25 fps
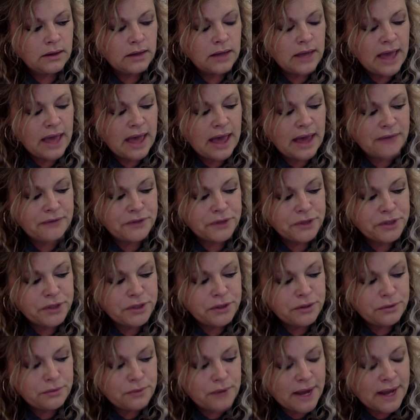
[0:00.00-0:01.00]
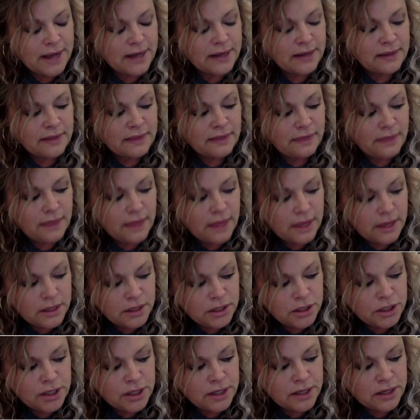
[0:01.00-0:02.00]
After you write it, then
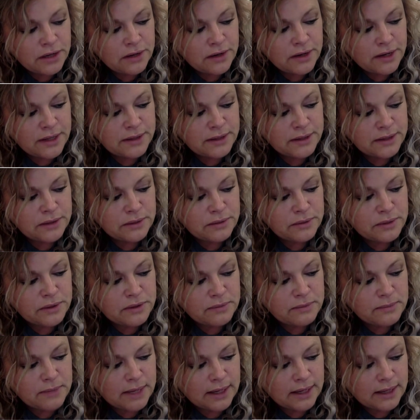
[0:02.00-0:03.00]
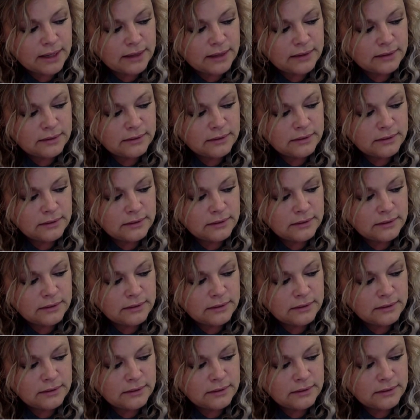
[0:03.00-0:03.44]
check your answer with mine.